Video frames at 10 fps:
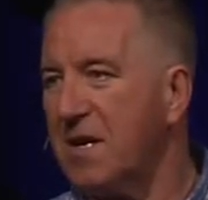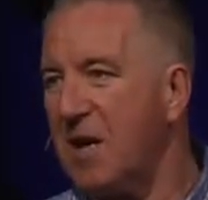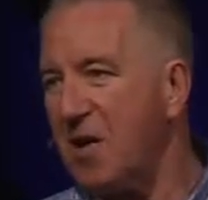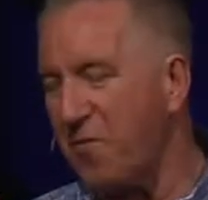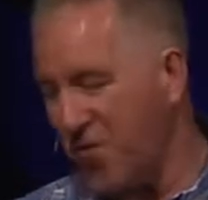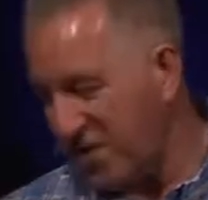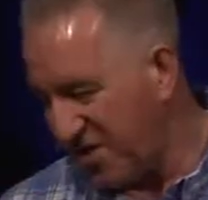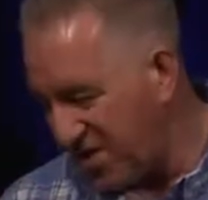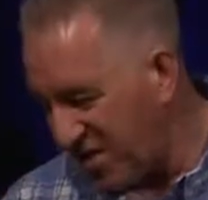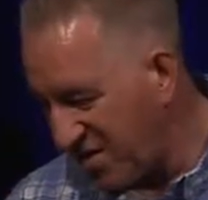And it verse
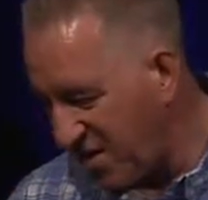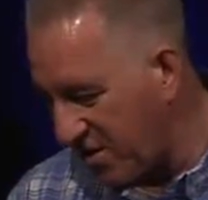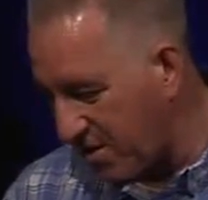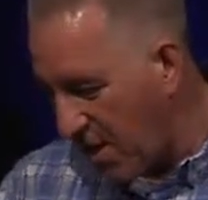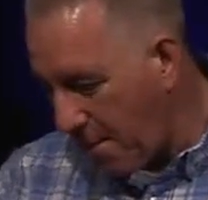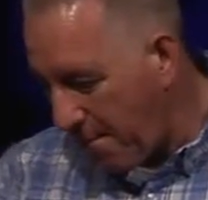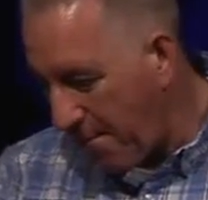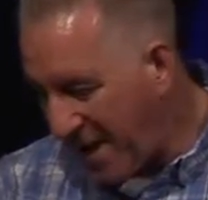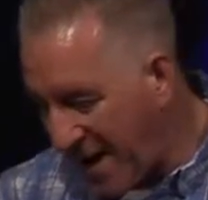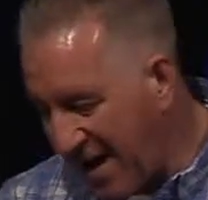says this,
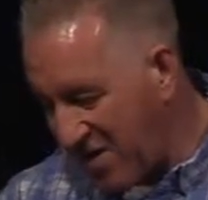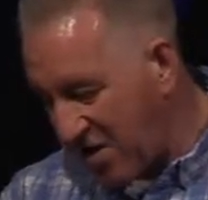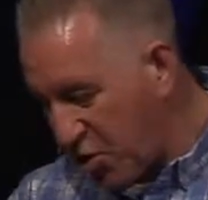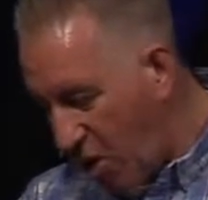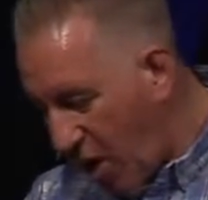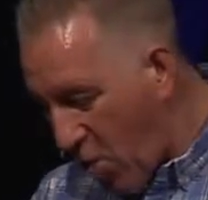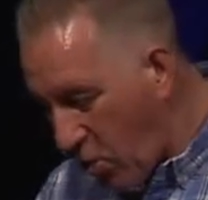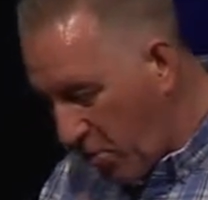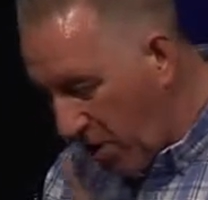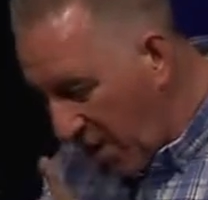but to all
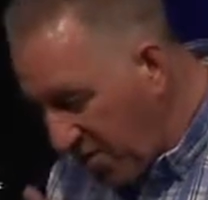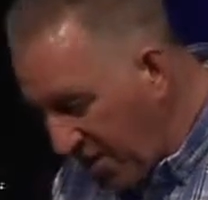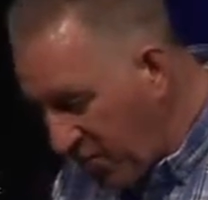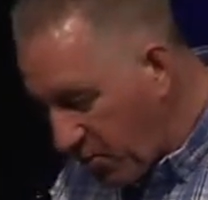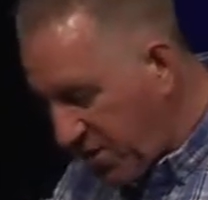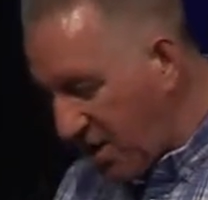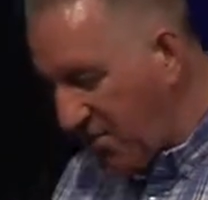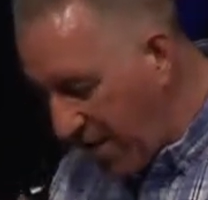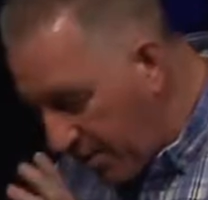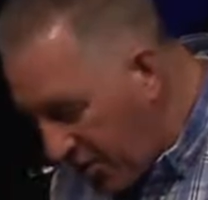who did
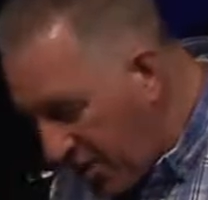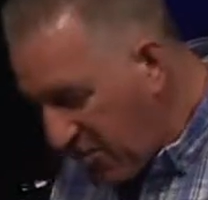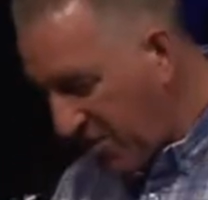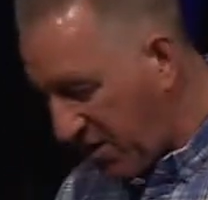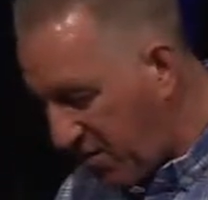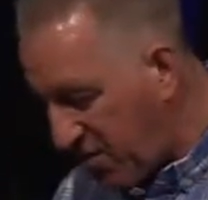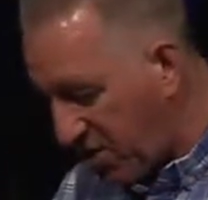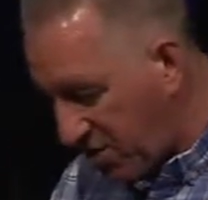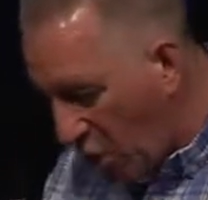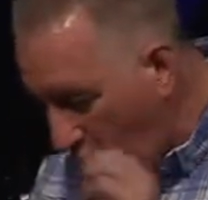receive him, did receive this
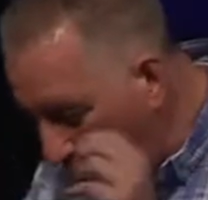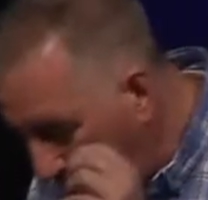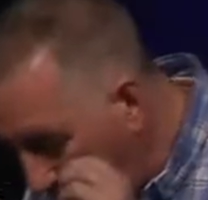Jesus, who